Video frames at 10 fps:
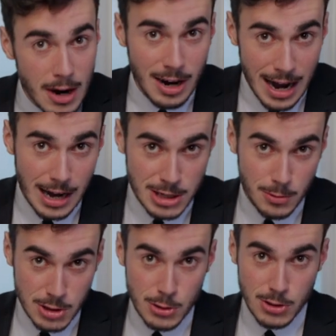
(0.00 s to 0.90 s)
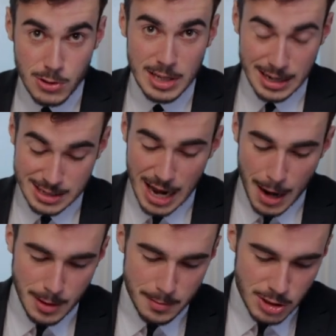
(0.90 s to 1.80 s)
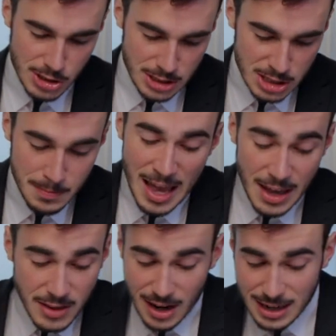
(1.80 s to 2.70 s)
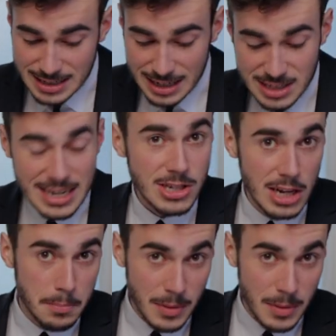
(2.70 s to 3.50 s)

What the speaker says: very hard to reduce New Zealand's carbon emissions. In the 90s, National